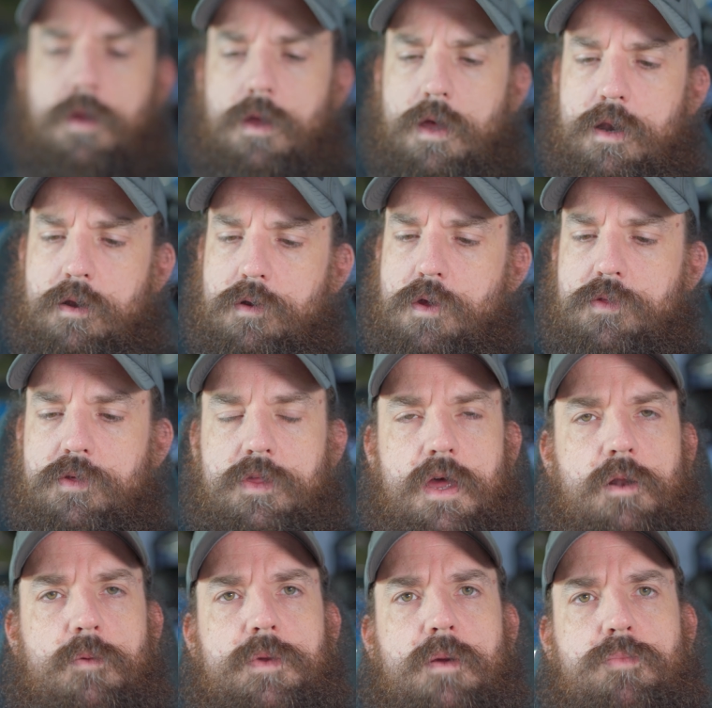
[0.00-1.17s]
I don't know that
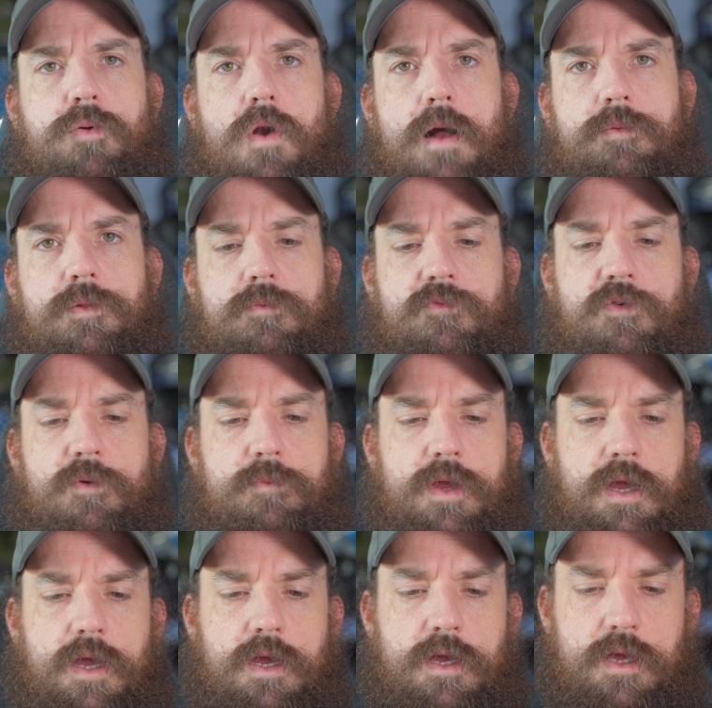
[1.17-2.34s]
that'll be a problem for
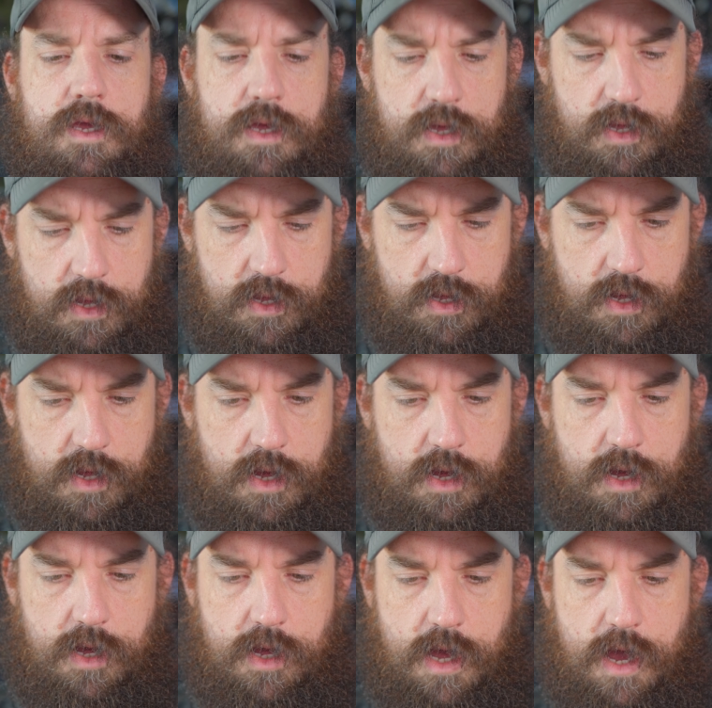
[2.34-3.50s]
me.
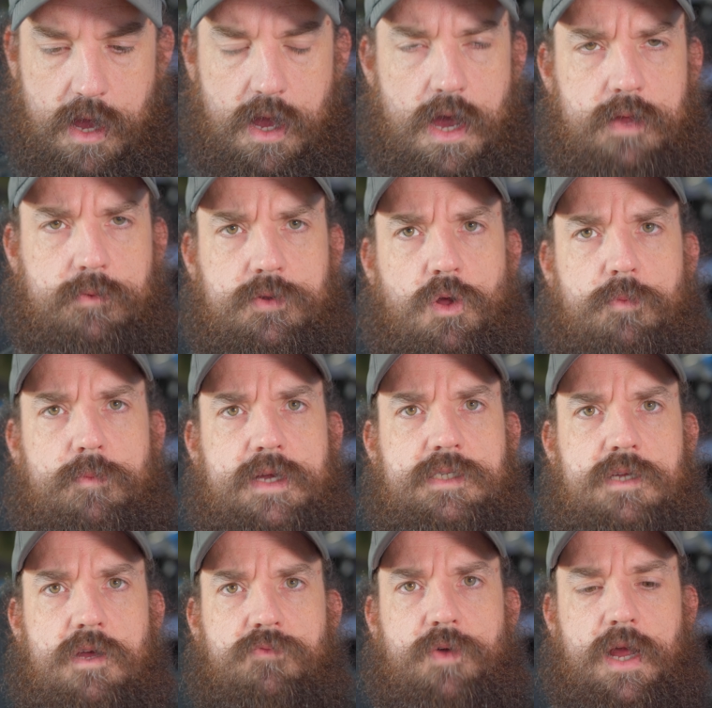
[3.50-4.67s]
Uh, I, I told
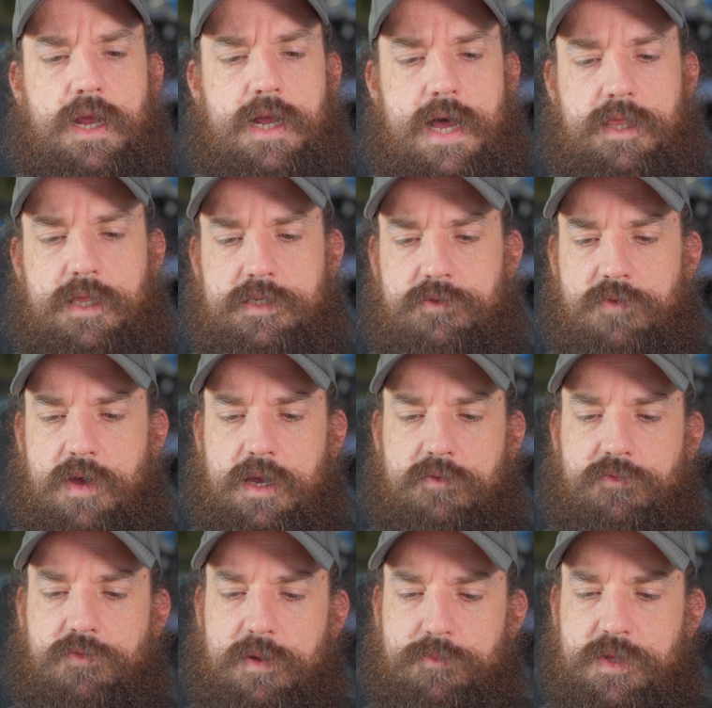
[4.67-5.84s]
myself when I got this, if I could
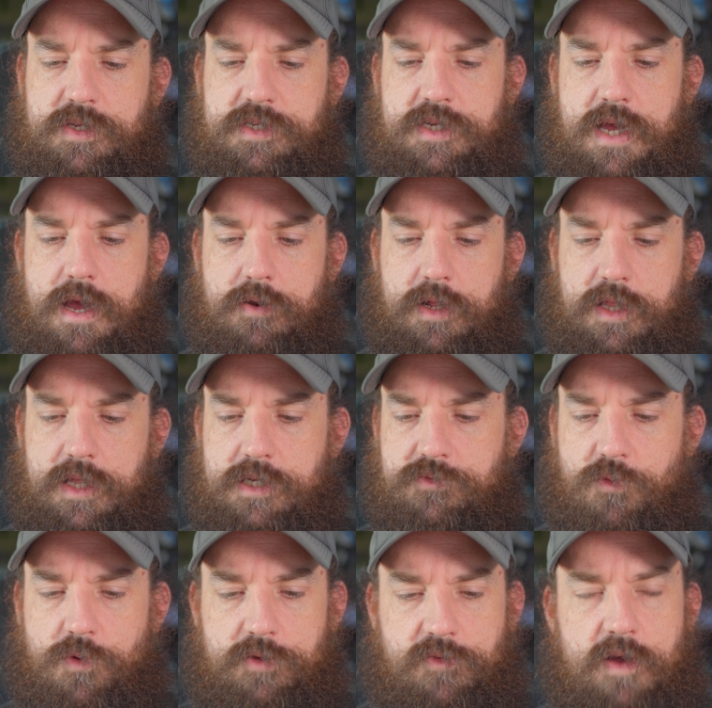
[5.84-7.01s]
flip this down at least
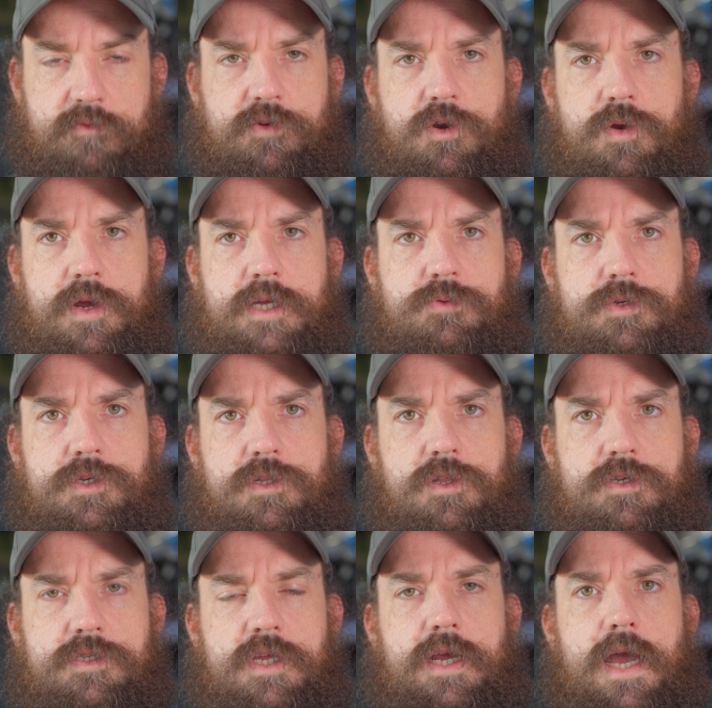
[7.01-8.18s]
forty-five degrees, which it
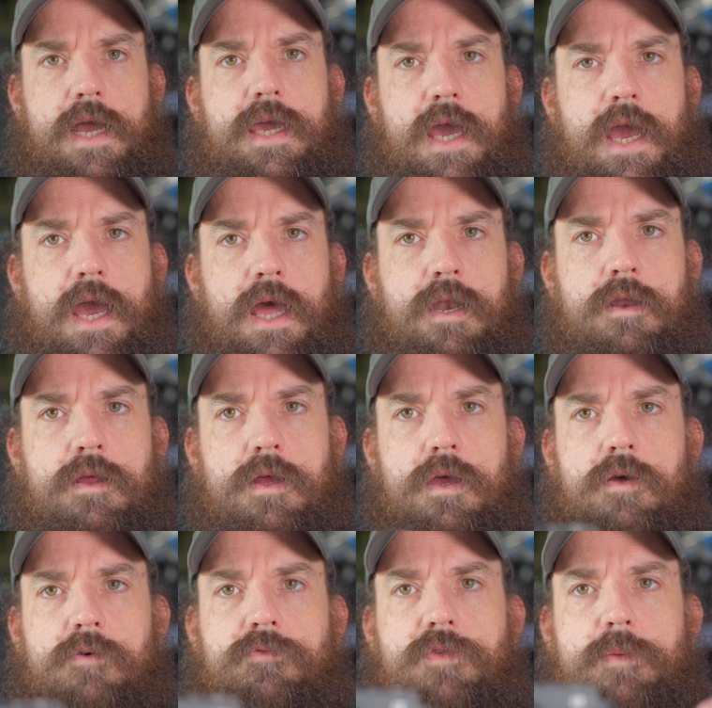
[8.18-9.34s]
looks like I can,
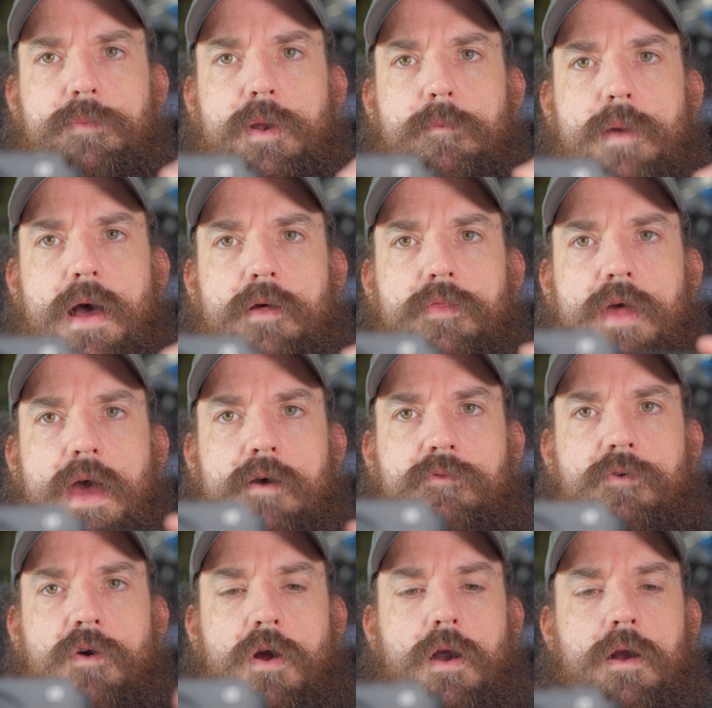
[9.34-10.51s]
flip it about that
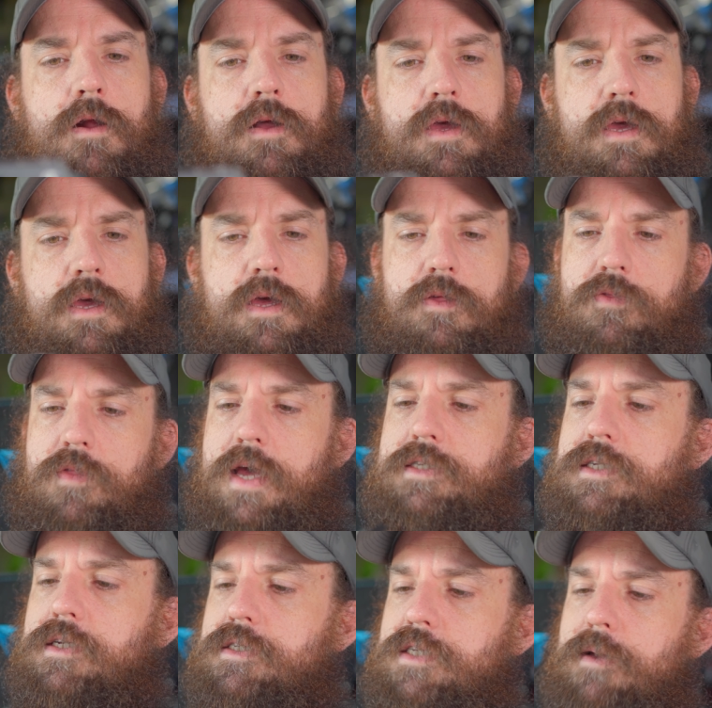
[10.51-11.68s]
far,
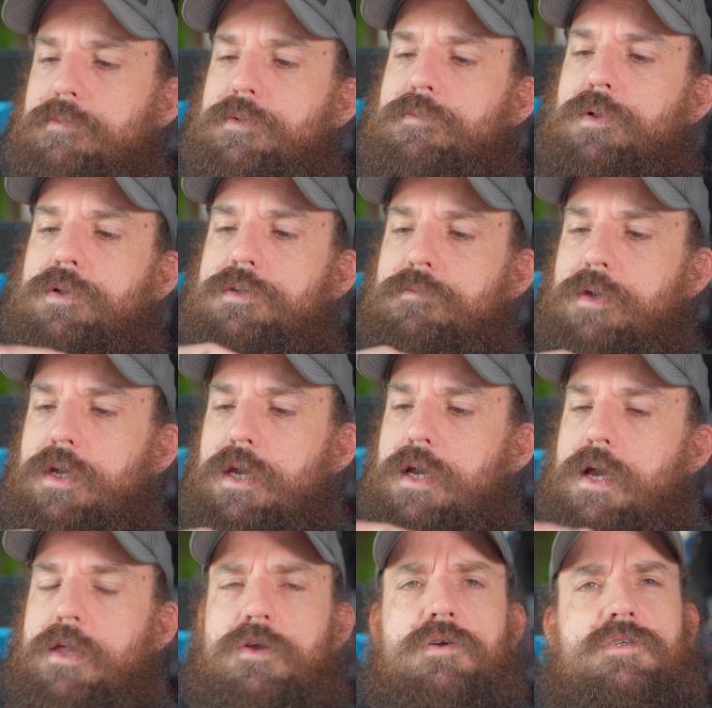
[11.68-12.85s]
that's acceptable to me.
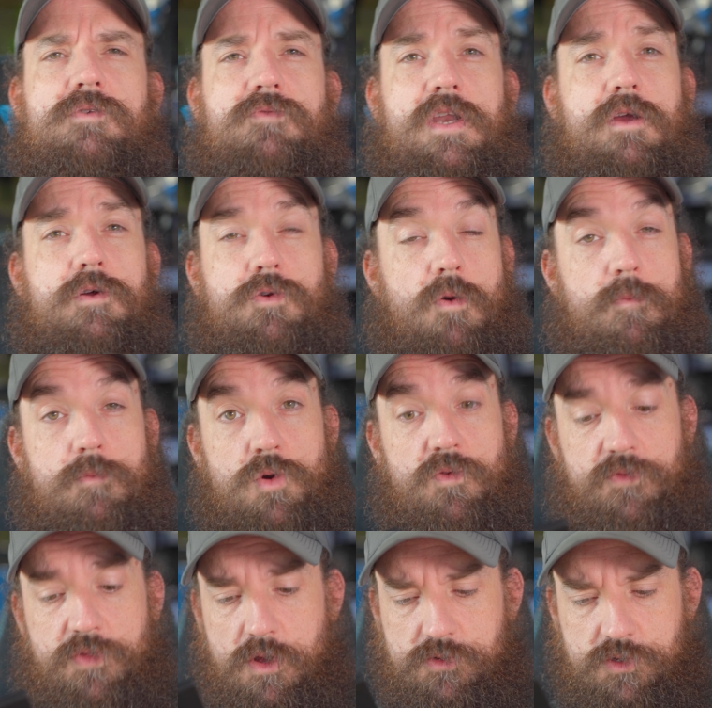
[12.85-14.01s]
Uh, there is a video to
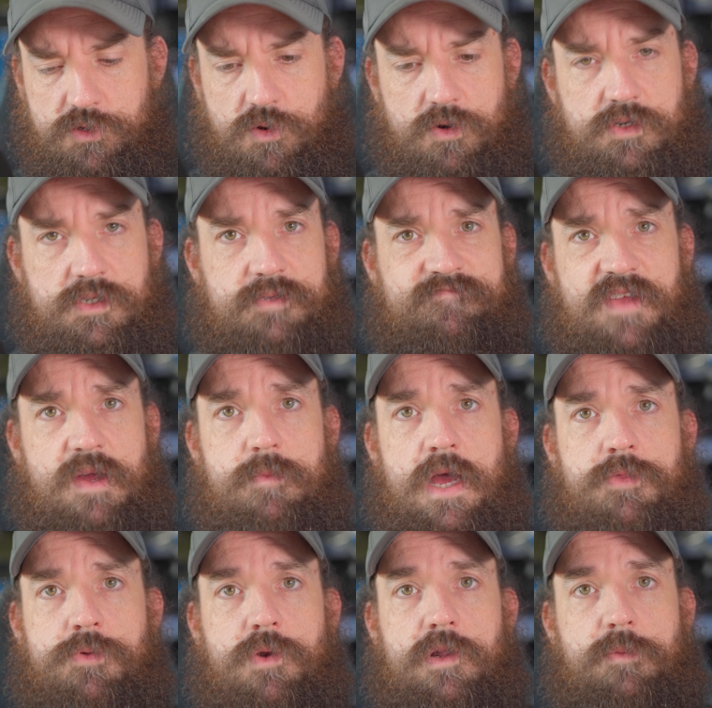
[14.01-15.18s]
remove those doors. I'm
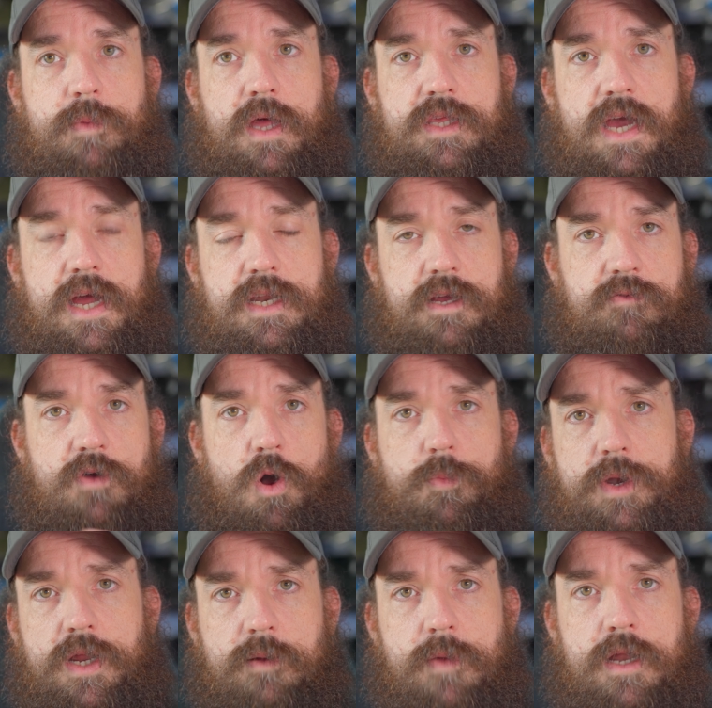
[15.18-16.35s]
not thrilled about the idea of
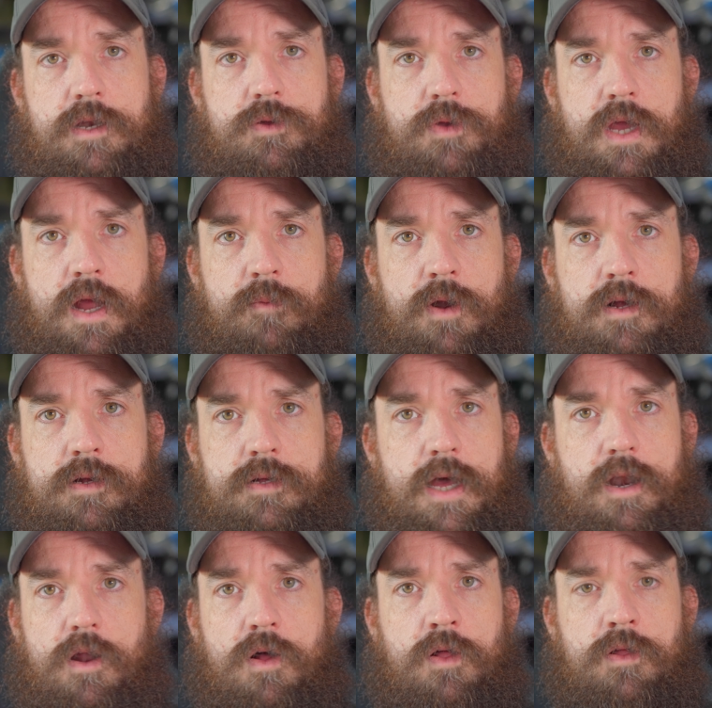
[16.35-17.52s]
opening my new camera
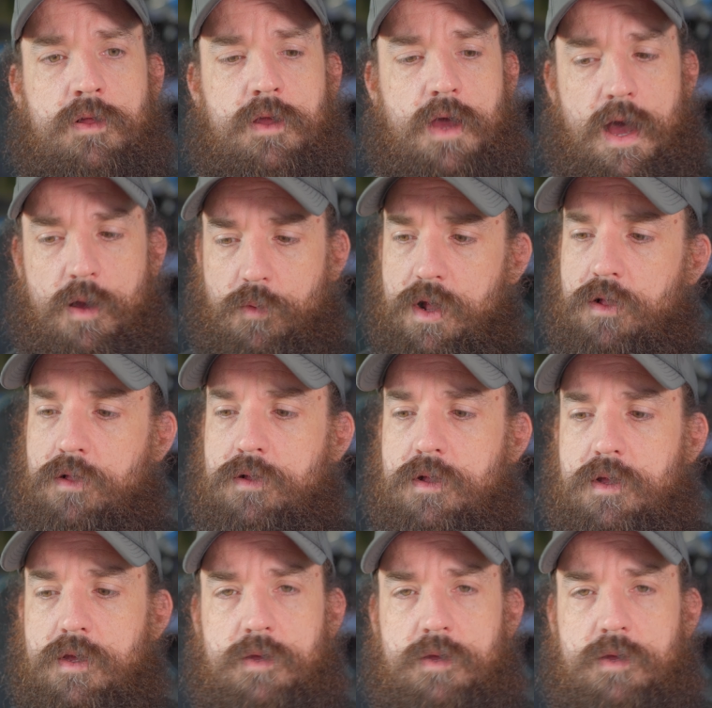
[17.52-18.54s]
at all. I will.